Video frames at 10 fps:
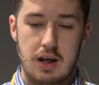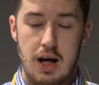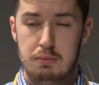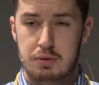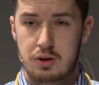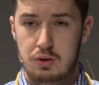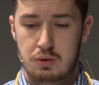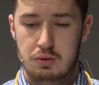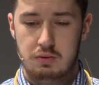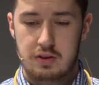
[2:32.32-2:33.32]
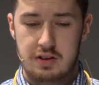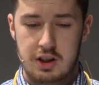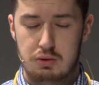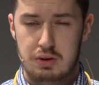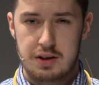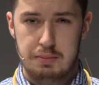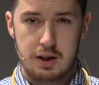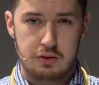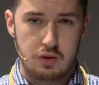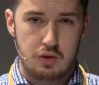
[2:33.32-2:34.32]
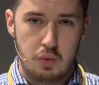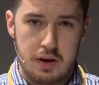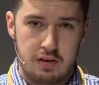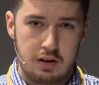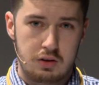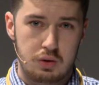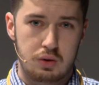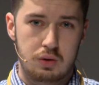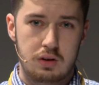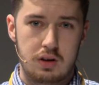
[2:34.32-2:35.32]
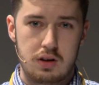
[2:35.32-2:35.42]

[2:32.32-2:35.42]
app you see or read about on Twitter or